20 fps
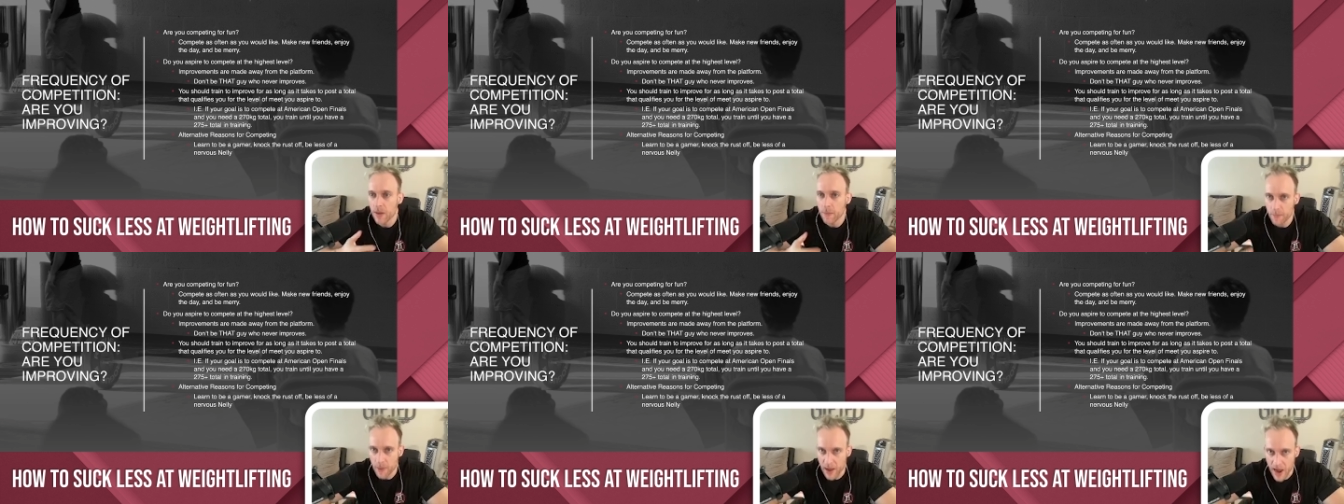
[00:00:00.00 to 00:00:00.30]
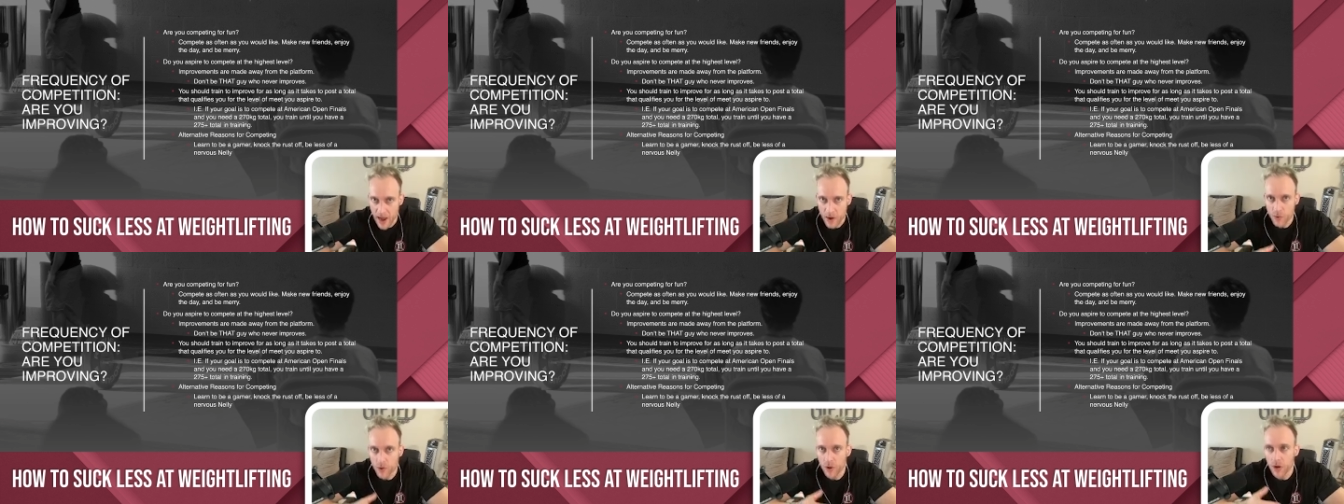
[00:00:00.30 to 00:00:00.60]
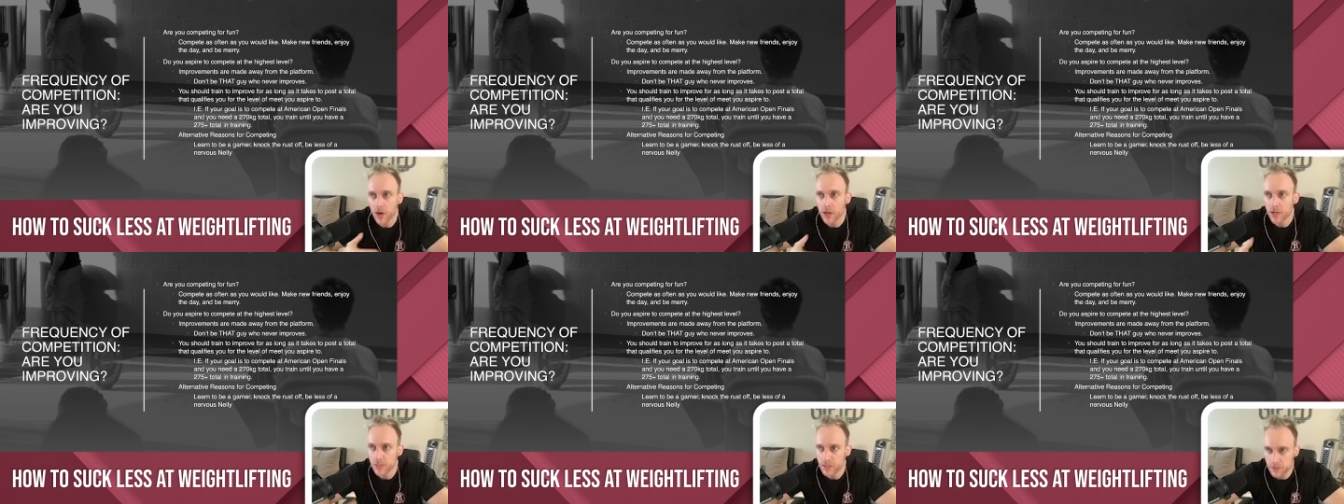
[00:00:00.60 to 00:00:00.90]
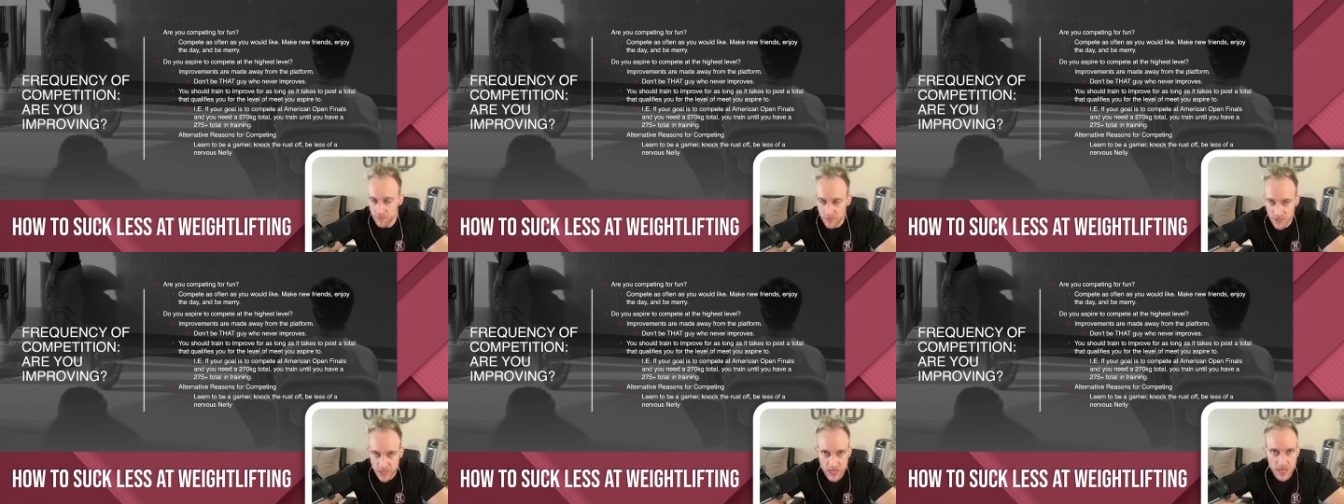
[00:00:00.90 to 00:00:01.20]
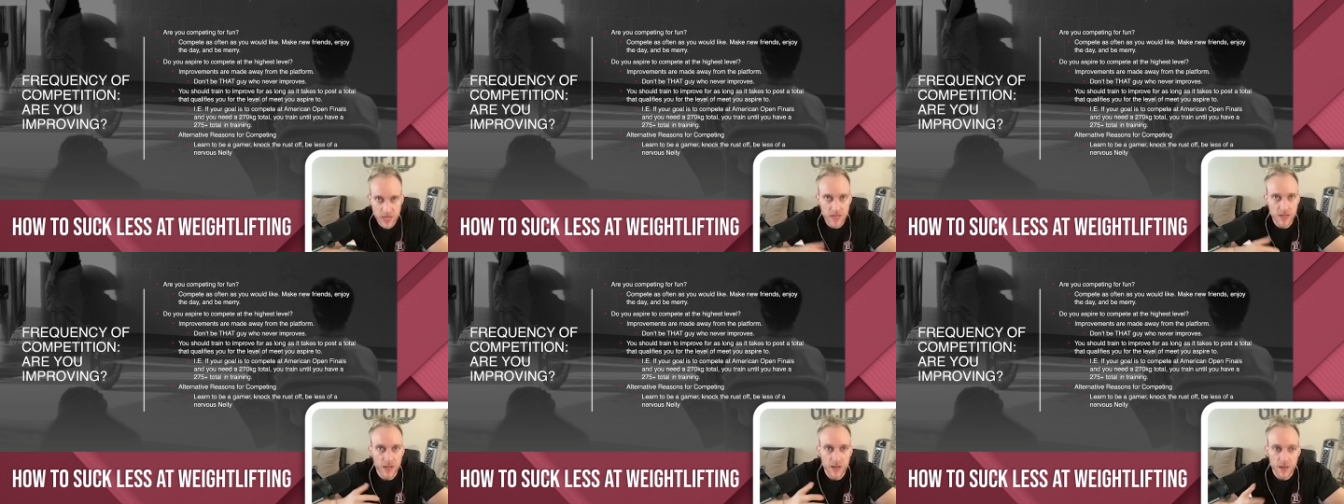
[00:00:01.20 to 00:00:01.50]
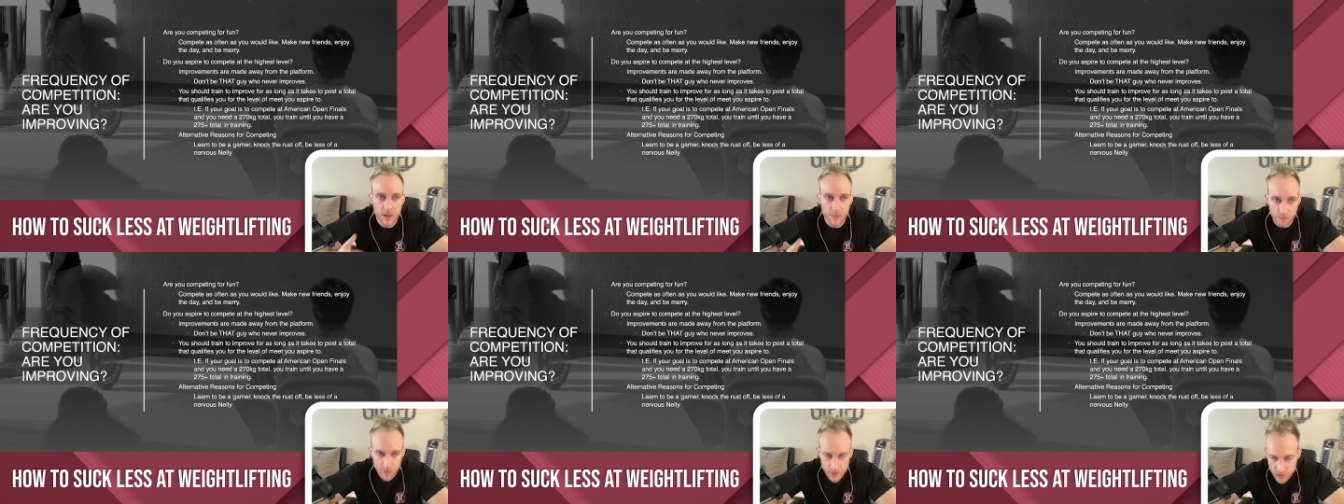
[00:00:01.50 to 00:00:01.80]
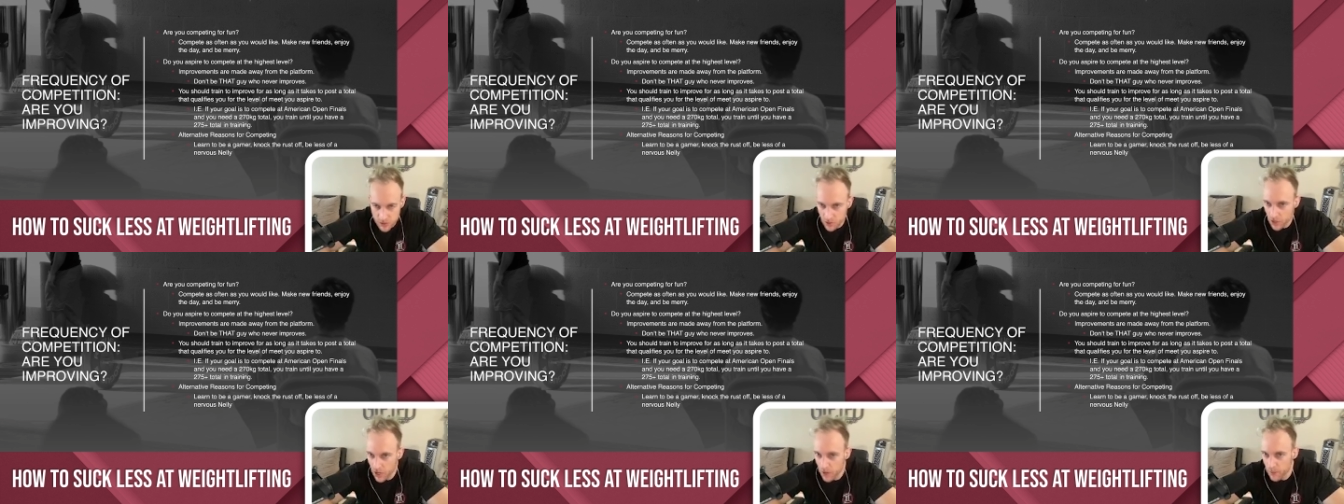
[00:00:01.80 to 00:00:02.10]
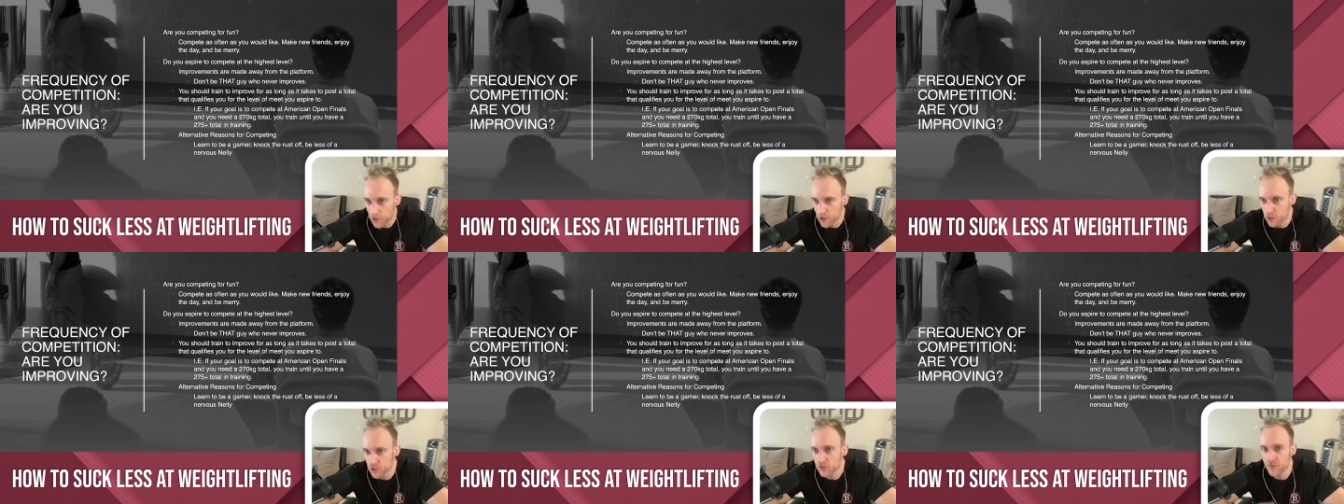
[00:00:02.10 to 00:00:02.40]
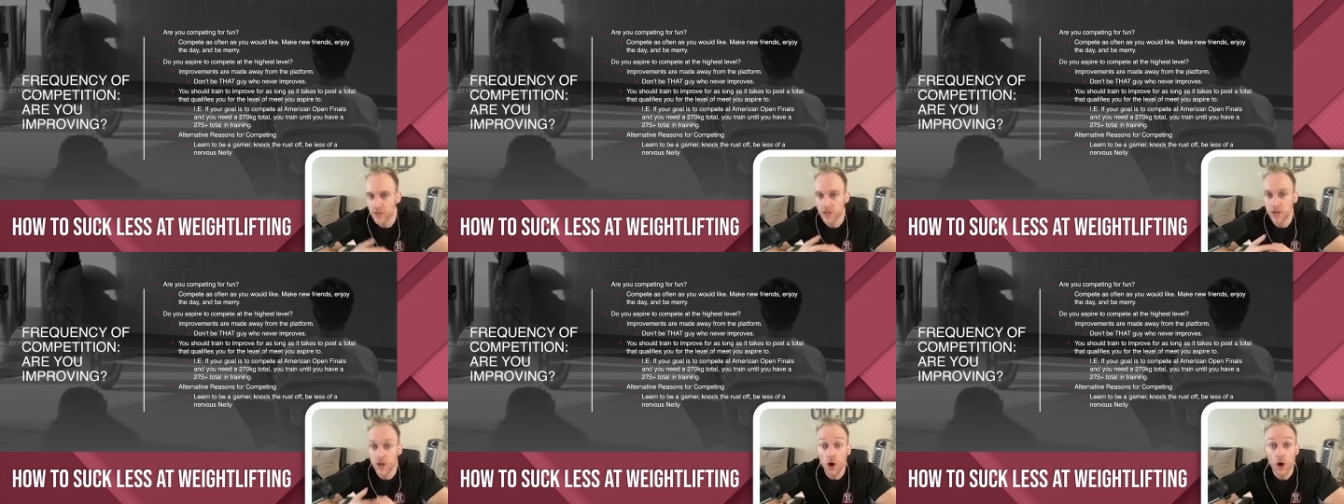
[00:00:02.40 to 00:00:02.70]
power, speed, muscular hypertrophy,